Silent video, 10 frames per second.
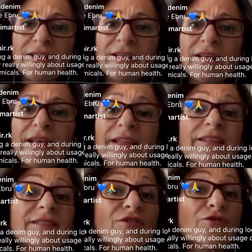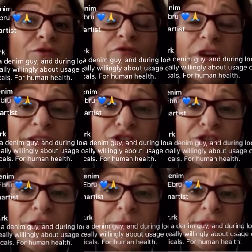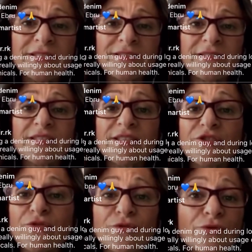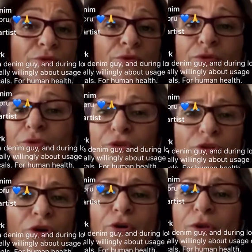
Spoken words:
and it's through friendships, it's through, you know,